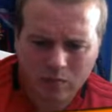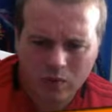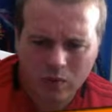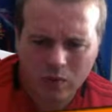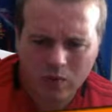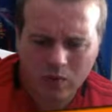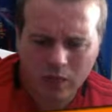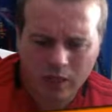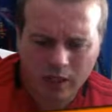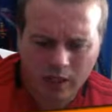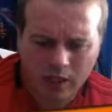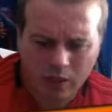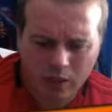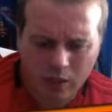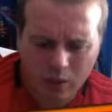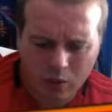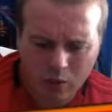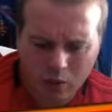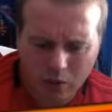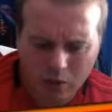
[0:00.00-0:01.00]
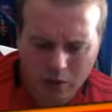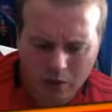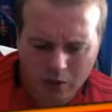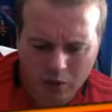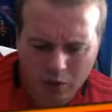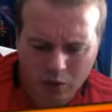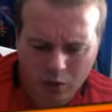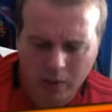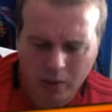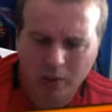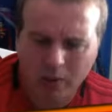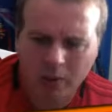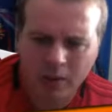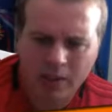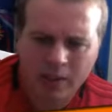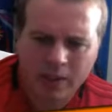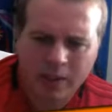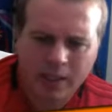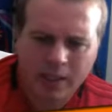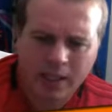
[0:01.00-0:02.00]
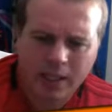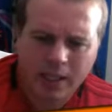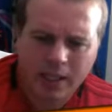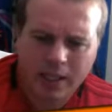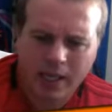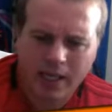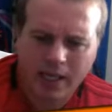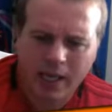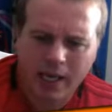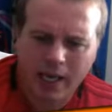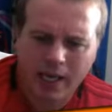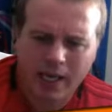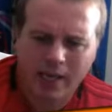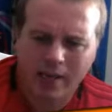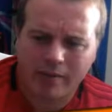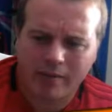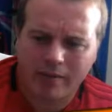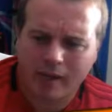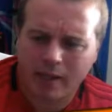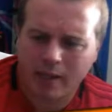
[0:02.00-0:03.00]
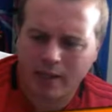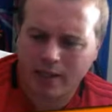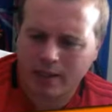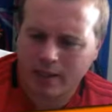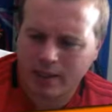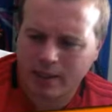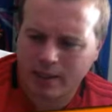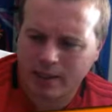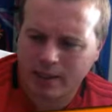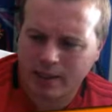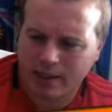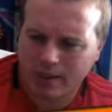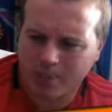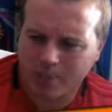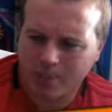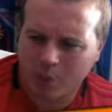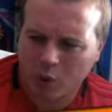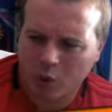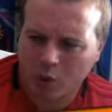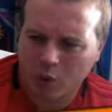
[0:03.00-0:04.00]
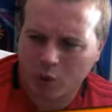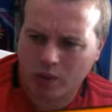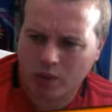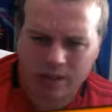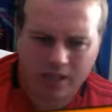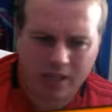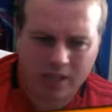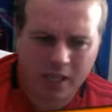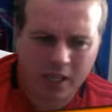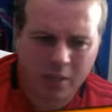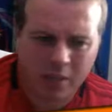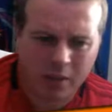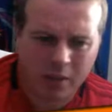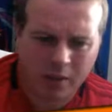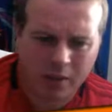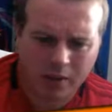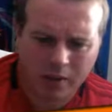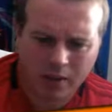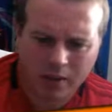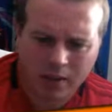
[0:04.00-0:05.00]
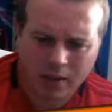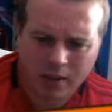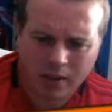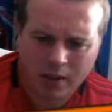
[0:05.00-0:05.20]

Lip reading: really I don't know what to do about any of that, or what to say about it.